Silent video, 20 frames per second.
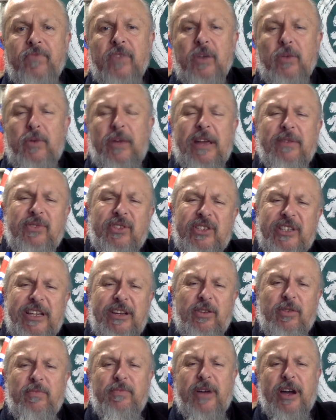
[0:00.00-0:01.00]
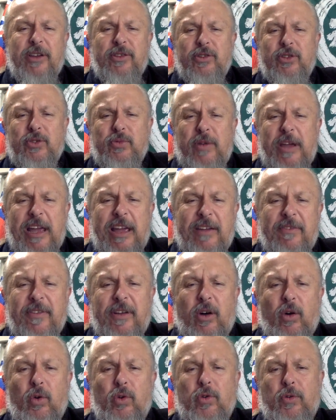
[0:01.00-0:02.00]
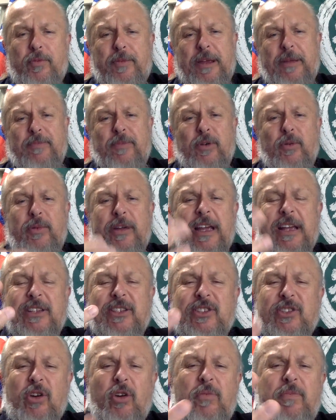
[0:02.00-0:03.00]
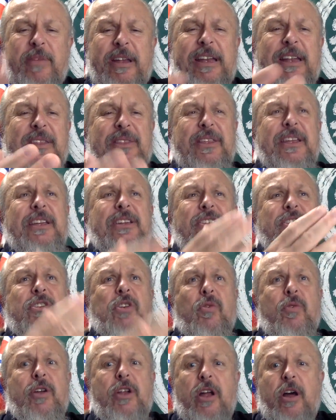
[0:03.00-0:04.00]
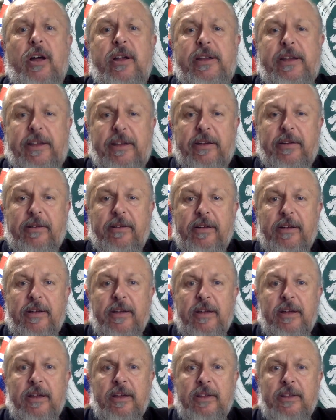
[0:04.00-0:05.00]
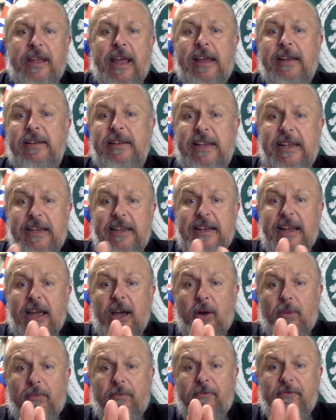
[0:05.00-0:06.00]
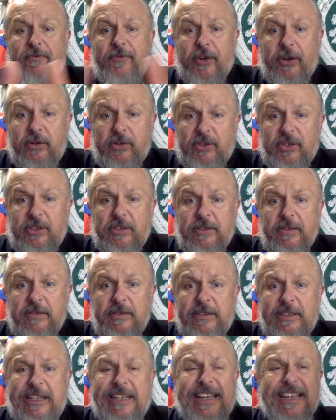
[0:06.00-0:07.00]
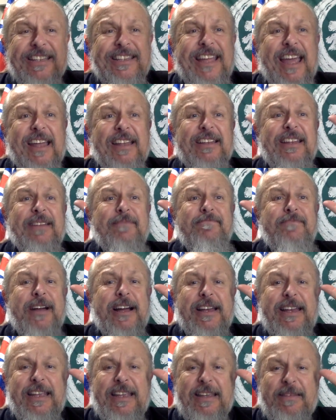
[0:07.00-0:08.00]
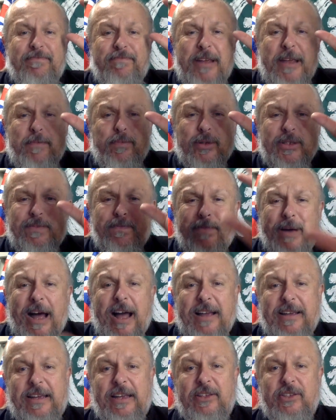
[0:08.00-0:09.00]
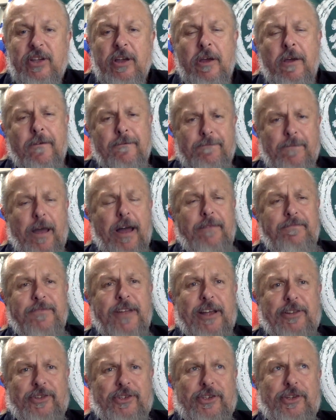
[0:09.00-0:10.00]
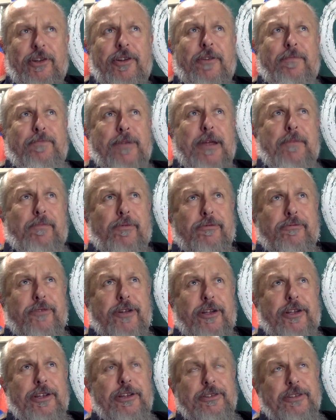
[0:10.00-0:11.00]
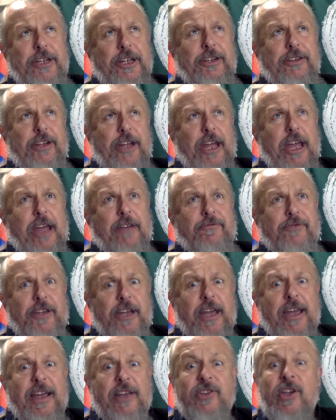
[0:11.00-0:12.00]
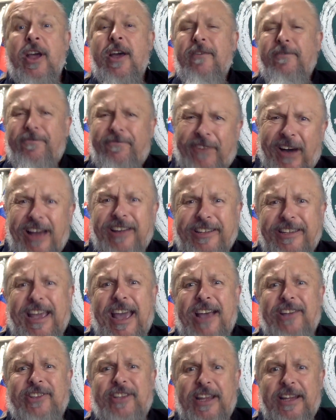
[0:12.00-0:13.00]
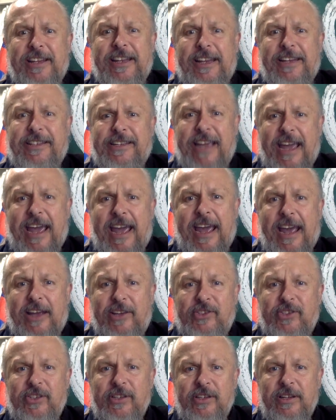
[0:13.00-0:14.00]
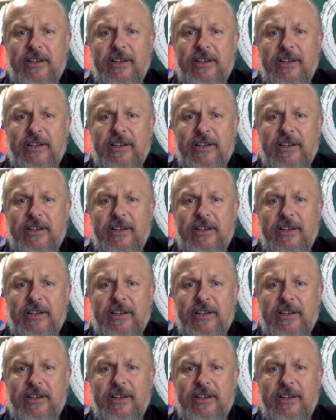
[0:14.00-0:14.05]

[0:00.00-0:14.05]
We have single mothers. We have older people. We got so many things going on here that need help first to get that money in people's pockets. I'm not sure if people really need to have cash. Fuck yes, they need cash.